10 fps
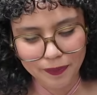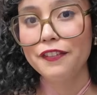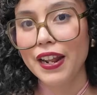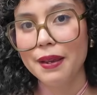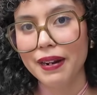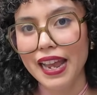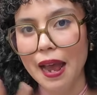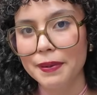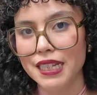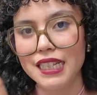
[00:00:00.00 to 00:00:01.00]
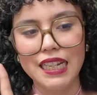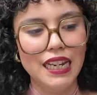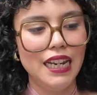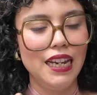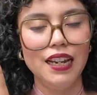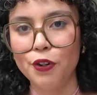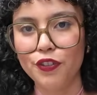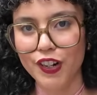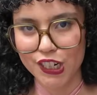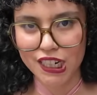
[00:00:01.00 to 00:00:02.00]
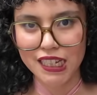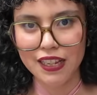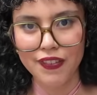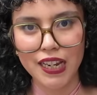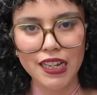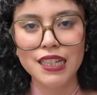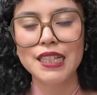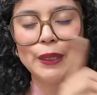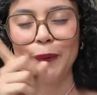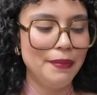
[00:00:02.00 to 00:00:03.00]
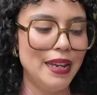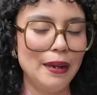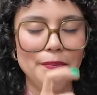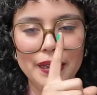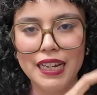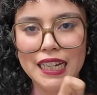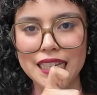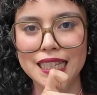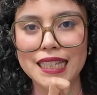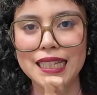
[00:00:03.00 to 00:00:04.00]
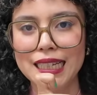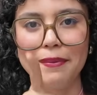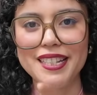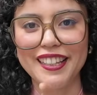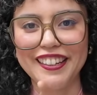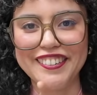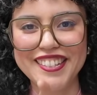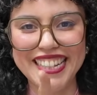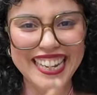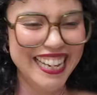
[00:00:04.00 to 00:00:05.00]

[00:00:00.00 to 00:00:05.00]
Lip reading: But if anybody happens to see spoon versions of these, hit me up because I'm missing those.